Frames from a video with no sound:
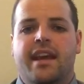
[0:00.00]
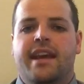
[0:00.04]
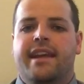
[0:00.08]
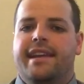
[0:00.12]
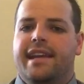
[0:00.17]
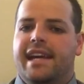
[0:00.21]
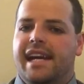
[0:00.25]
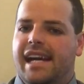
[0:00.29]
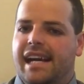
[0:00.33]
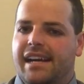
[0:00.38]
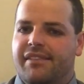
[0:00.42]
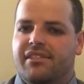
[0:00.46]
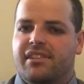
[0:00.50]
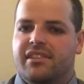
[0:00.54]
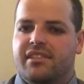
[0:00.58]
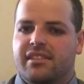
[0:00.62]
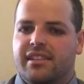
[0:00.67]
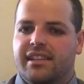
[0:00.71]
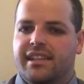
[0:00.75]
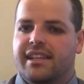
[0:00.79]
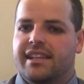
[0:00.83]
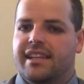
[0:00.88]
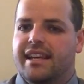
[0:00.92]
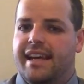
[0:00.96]
Now,
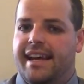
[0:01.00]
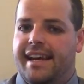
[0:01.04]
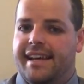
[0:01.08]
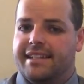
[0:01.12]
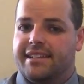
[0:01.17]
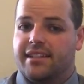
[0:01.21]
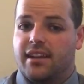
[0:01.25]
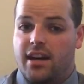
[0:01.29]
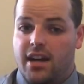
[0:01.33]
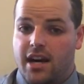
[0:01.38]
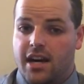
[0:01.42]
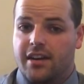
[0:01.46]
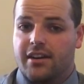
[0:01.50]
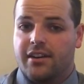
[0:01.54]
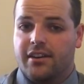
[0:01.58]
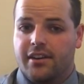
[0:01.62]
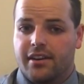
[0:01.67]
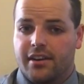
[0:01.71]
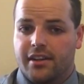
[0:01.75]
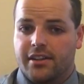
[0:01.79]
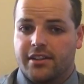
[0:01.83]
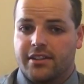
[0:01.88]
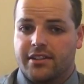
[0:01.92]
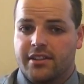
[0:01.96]
obviously, as
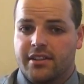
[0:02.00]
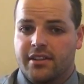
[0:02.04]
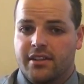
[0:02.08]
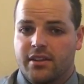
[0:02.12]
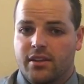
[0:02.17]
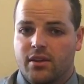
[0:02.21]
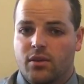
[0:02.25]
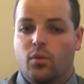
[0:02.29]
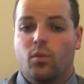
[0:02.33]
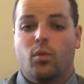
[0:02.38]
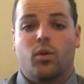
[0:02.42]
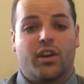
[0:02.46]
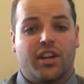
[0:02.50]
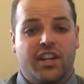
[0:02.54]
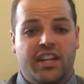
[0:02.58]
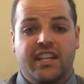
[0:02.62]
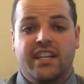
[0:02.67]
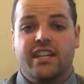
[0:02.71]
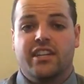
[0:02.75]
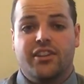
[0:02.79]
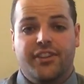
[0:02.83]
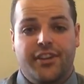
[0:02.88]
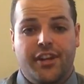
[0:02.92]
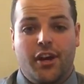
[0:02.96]
auditors, we're going to
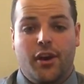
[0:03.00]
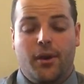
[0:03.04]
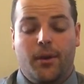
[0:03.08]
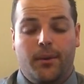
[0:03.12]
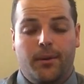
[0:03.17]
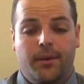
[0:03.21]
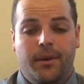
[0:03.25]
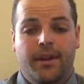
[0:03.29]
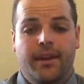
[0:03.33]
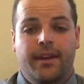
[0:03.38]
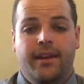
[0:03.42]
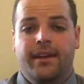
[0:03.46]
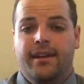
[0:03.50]
need to know